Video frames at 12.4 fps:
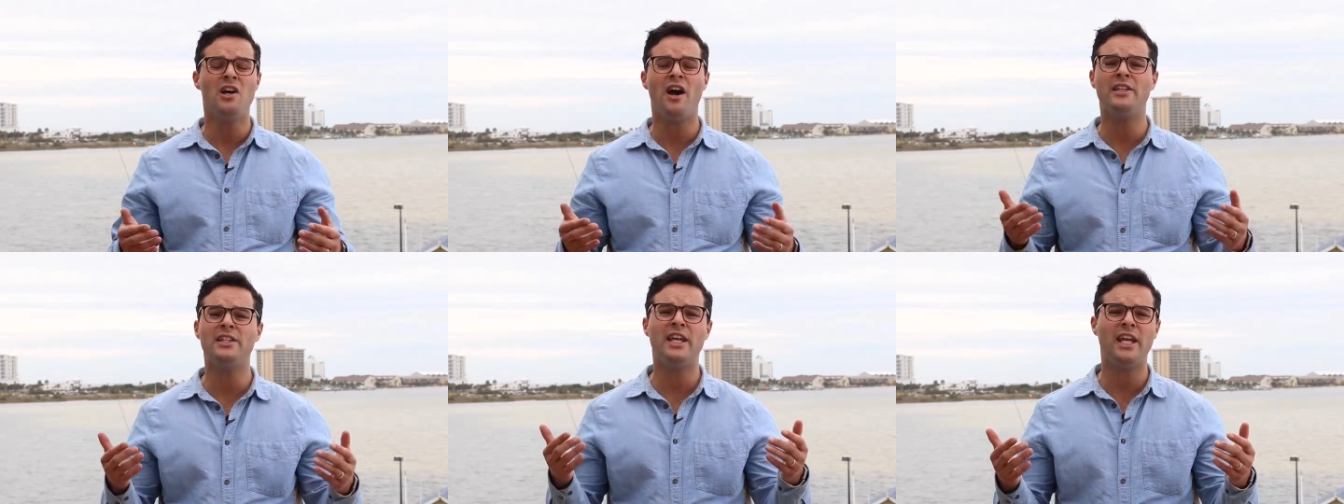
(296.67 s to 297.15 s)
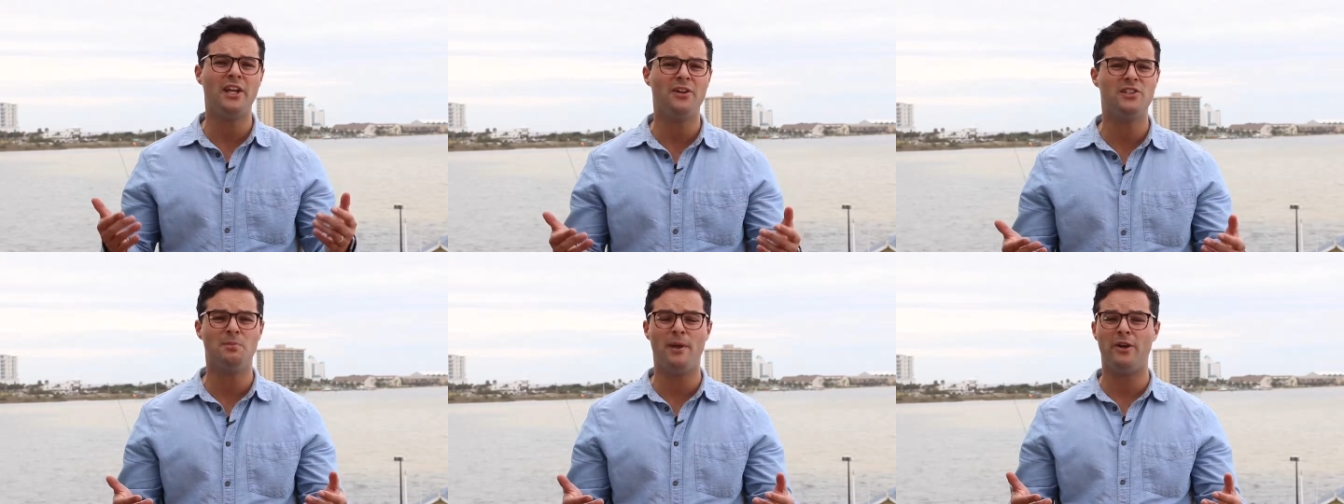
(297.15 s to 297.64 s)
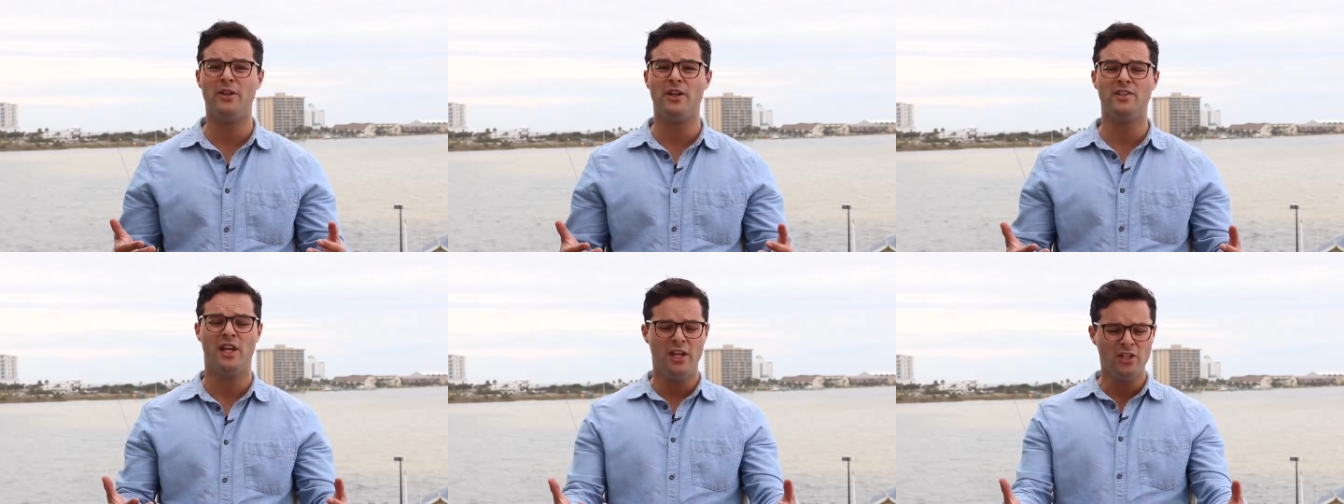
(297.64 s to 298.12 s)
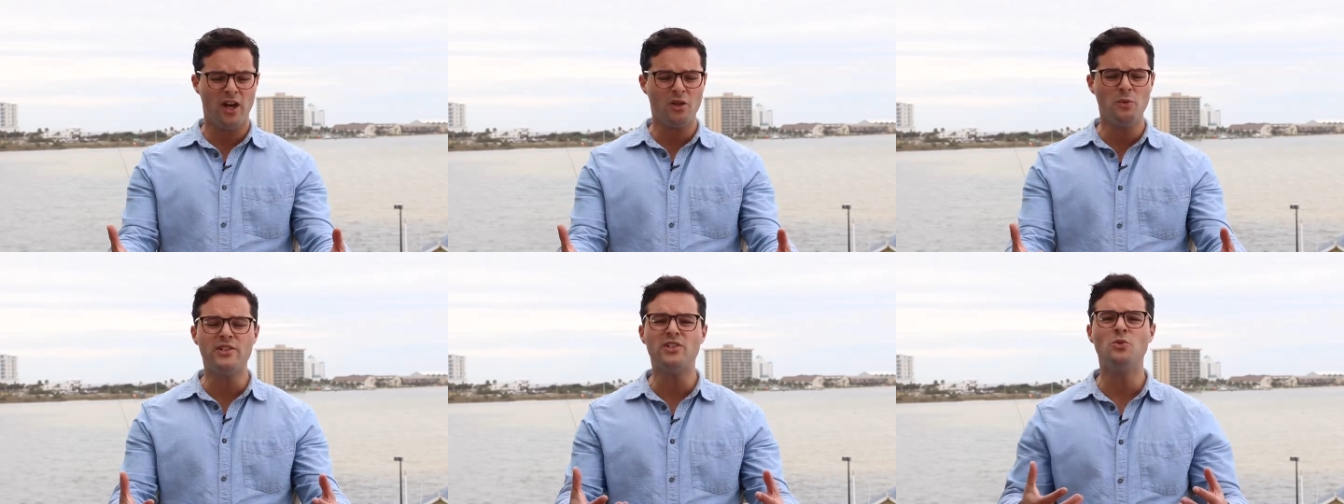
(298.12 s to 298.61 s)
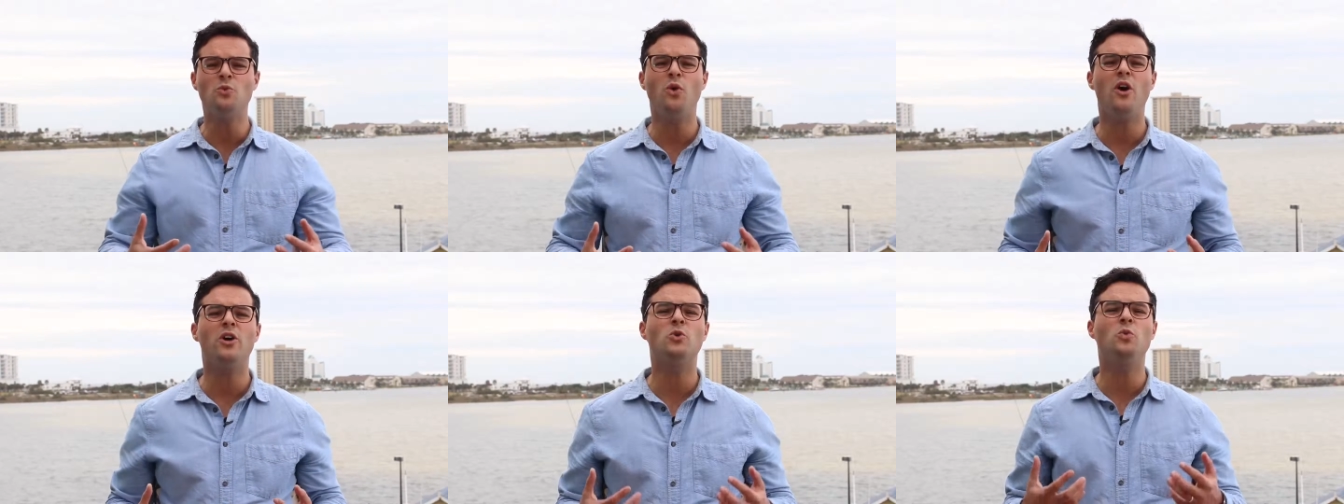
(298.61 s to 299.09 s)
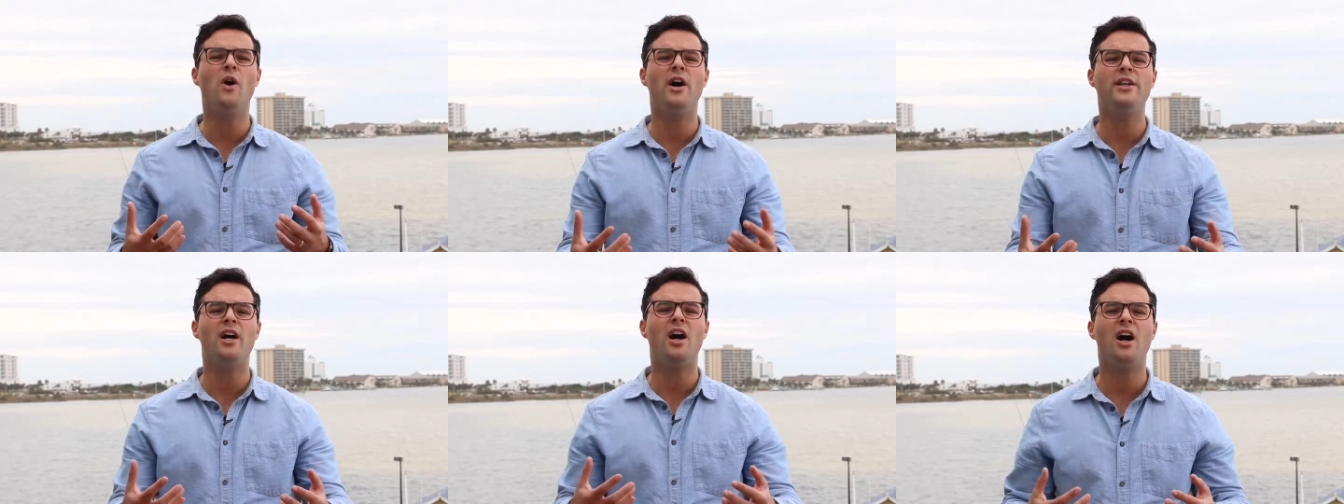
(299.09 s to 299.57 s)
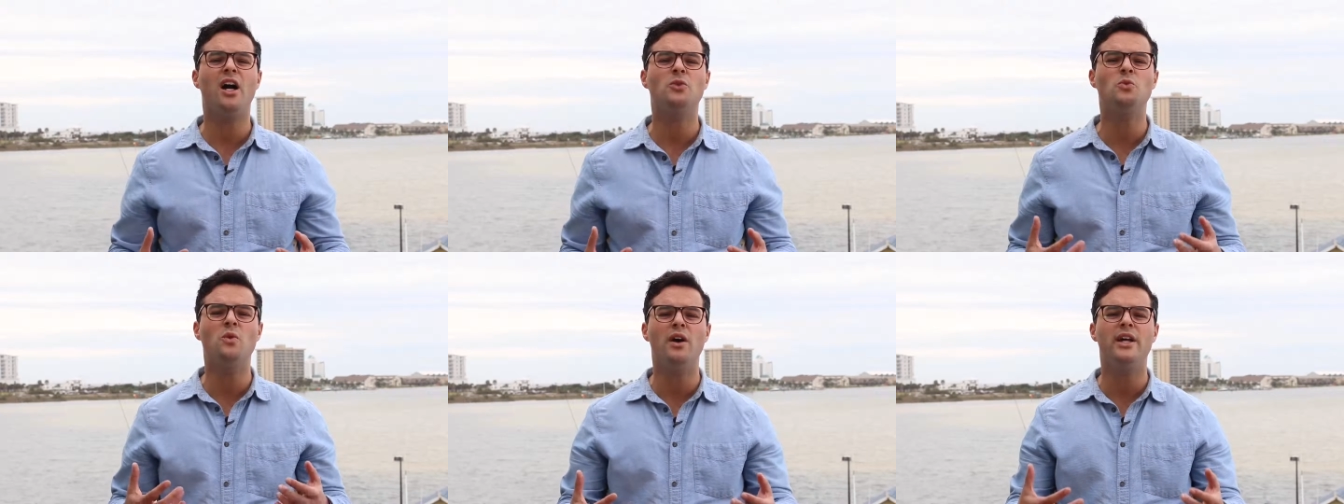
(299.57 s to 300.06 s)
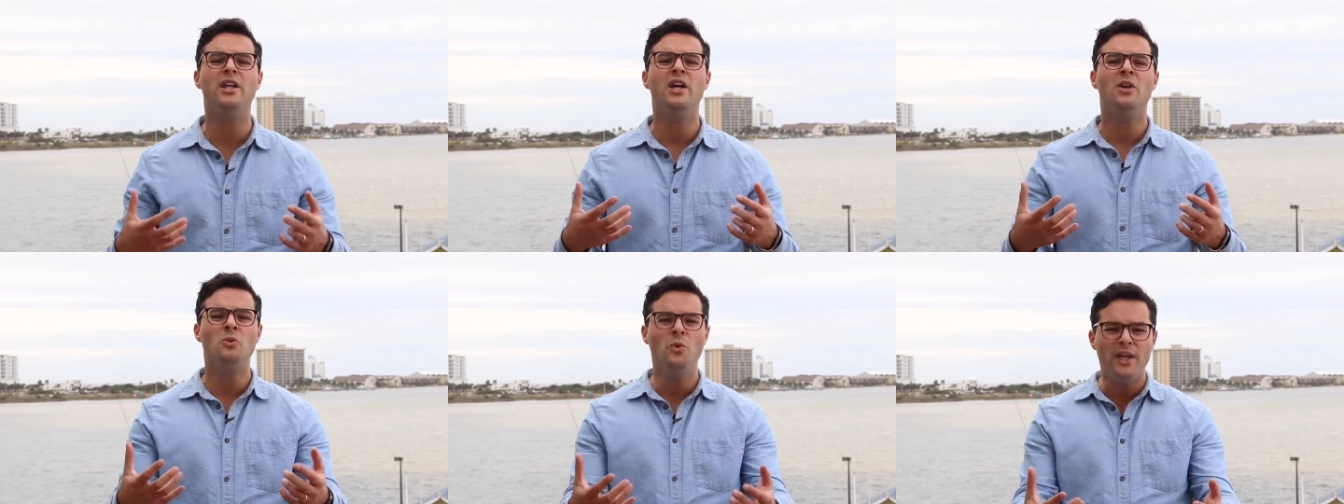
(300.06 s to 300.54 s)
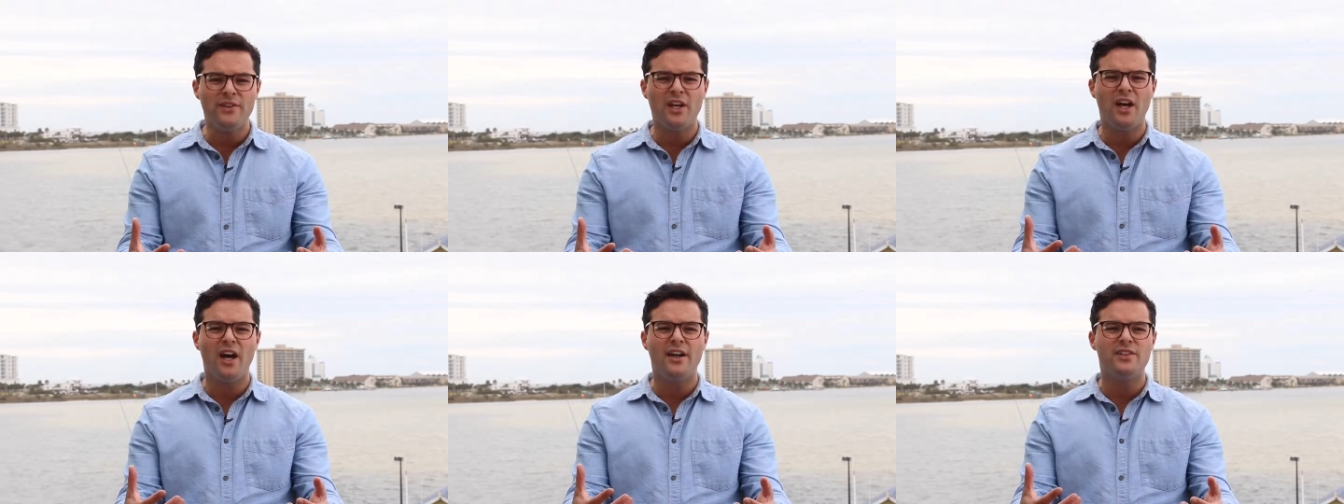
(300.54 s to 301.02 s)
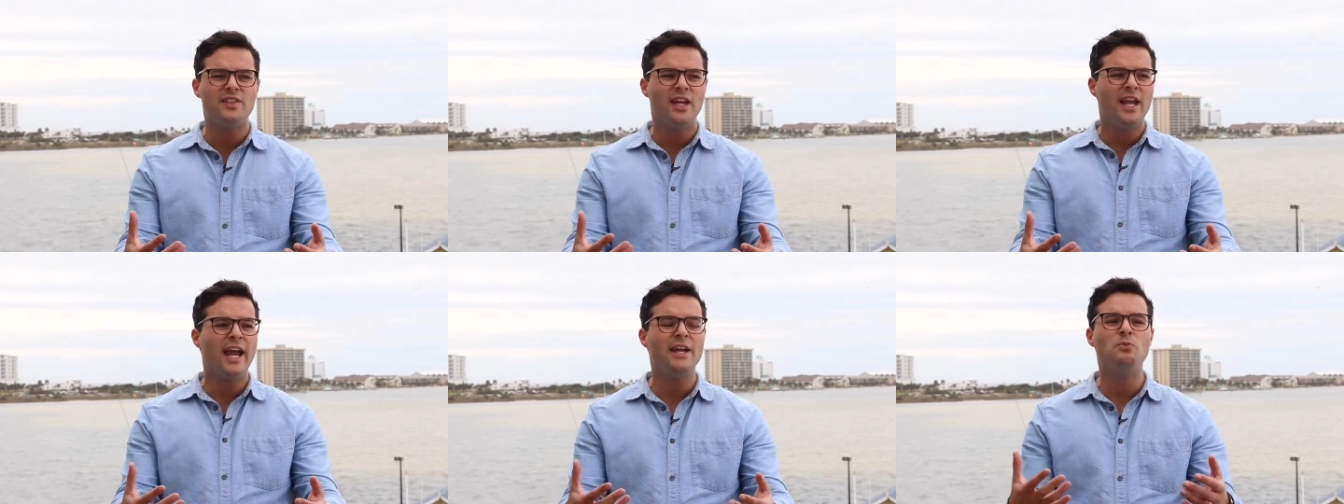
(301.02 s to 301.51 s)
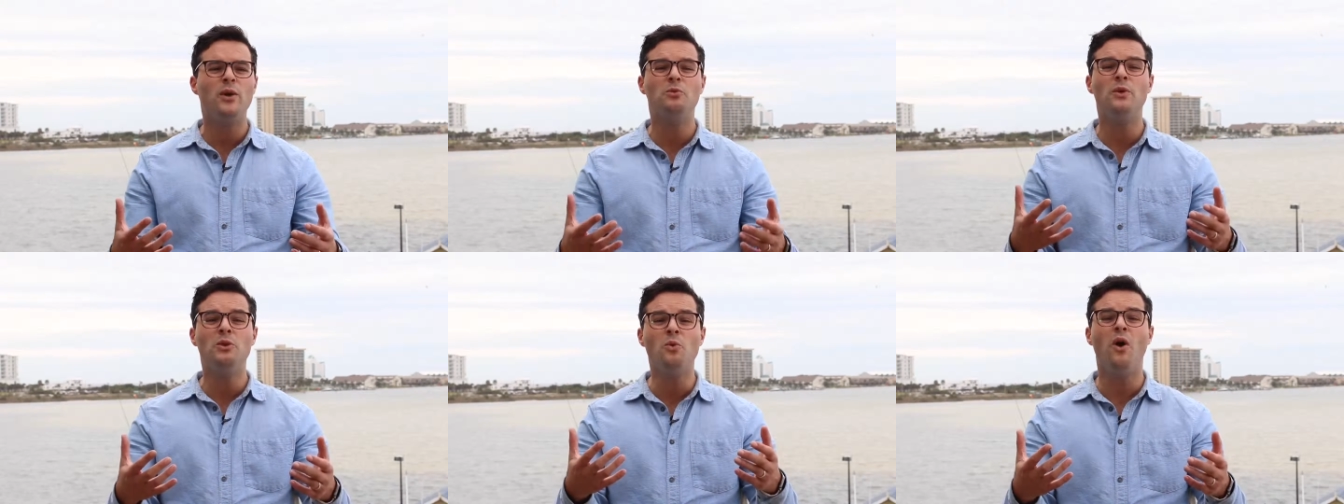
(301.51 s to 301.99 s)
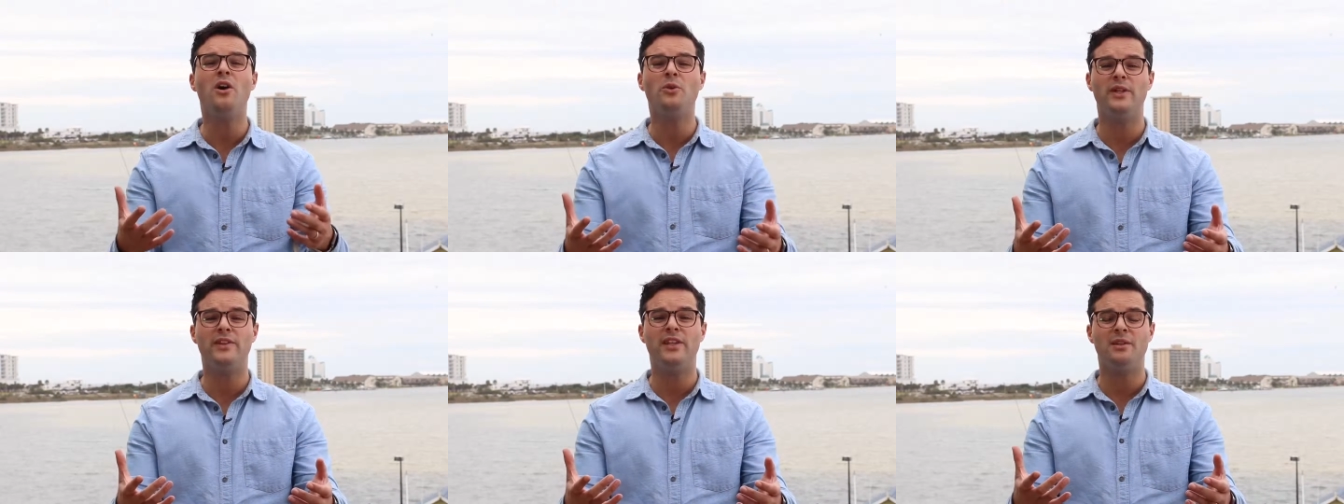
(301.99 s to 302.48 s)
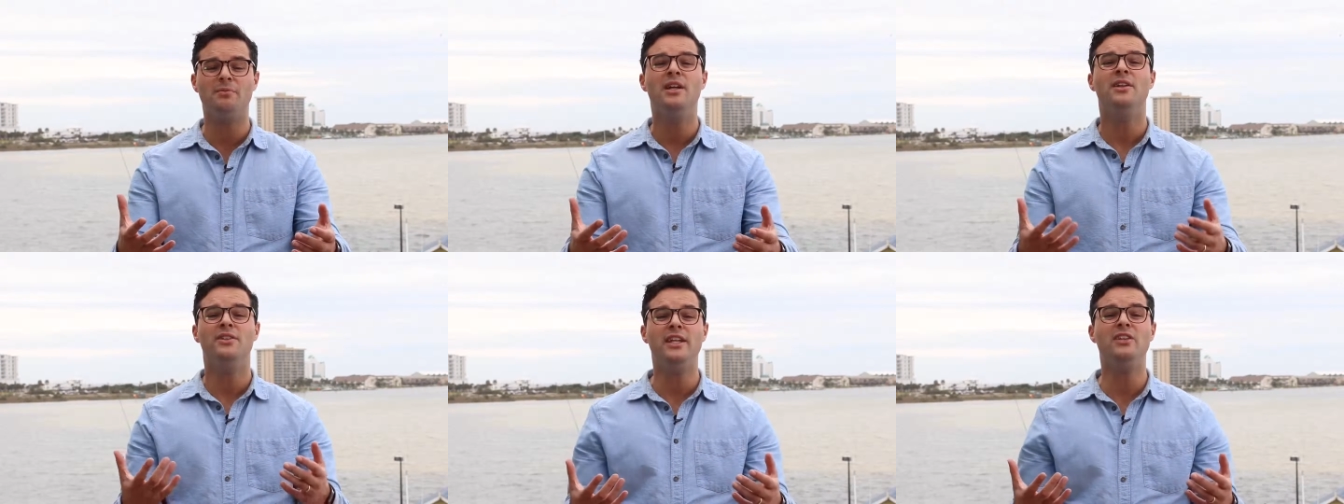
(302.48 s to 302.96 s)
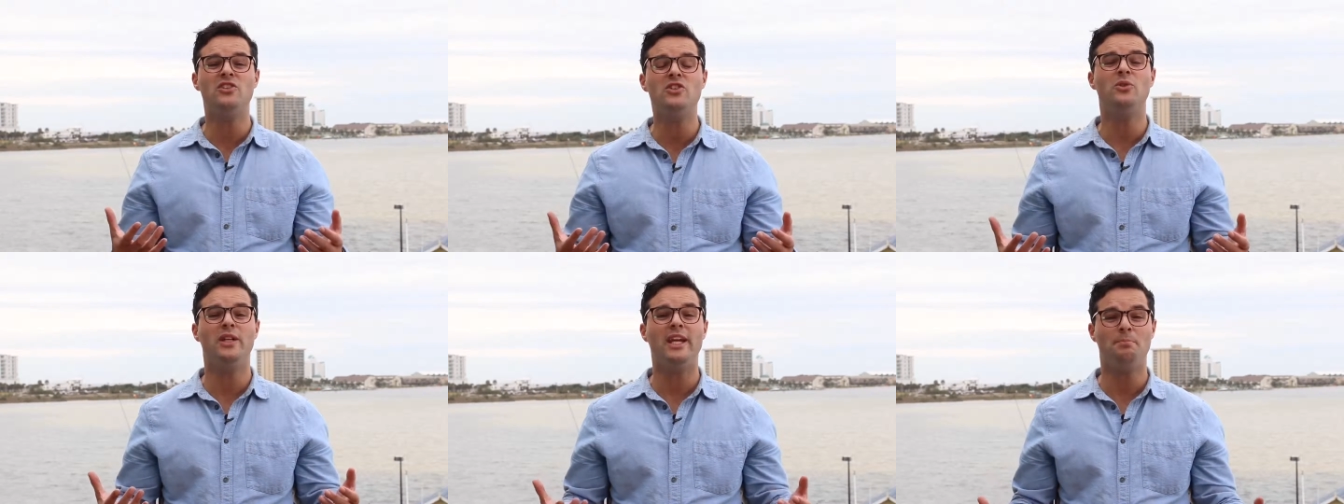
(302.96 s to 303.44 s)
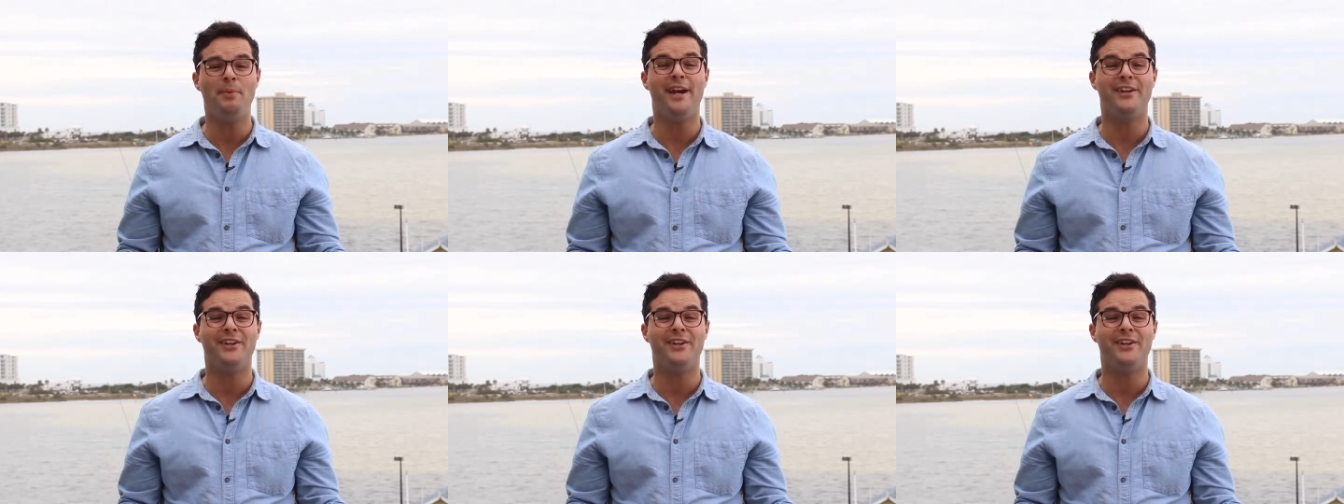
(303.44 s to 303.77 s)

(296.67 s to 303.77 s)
God cares about us. God wants to walk one on one with us. And when we walk with Him, things do get